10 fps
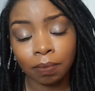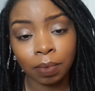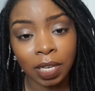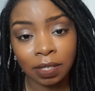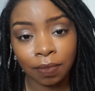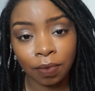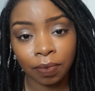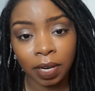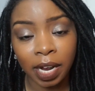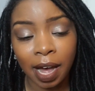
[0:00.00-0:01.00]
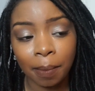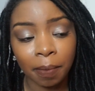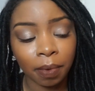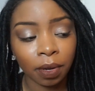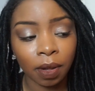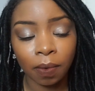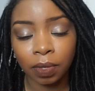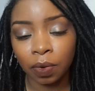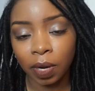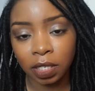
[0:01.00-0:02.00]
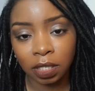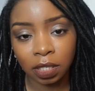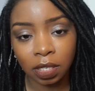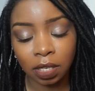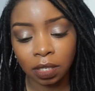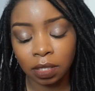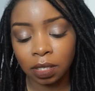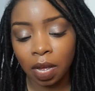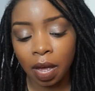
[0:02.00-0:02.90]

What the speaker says: please feel free to comment below with questions